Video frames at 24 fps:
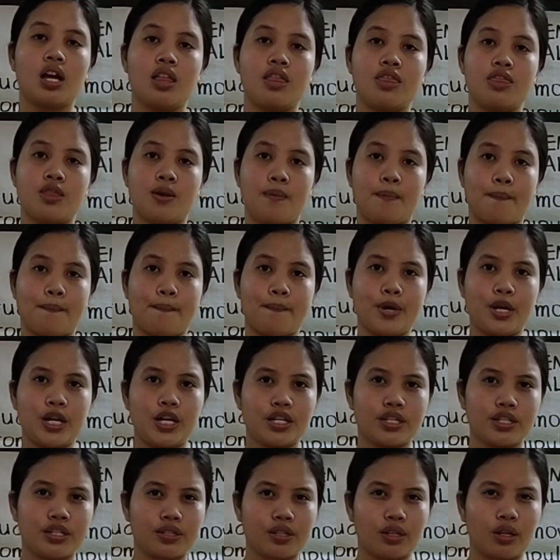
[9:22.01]

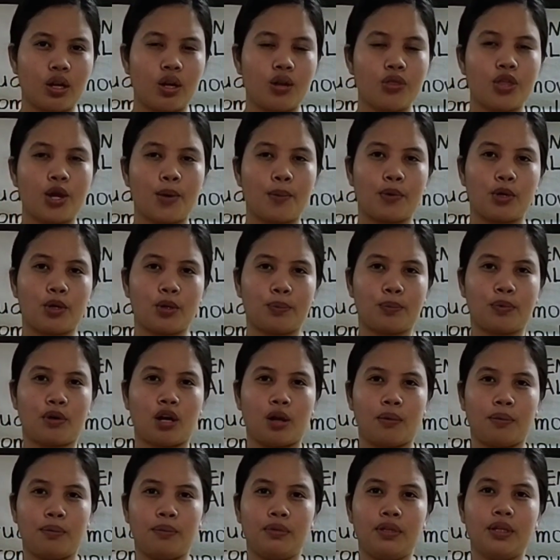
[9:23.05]
numbers, number
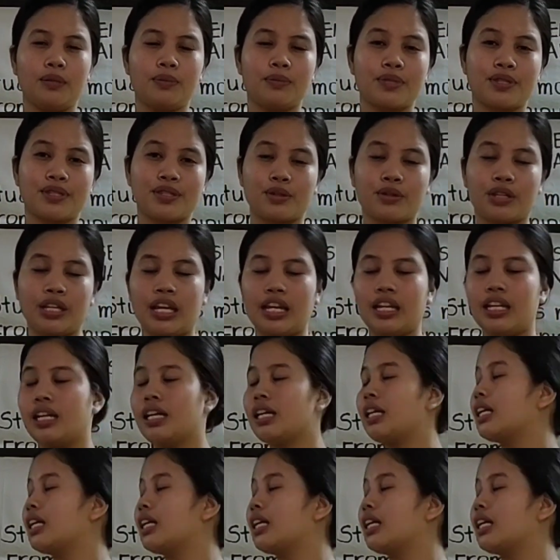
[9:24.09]
problems, okay?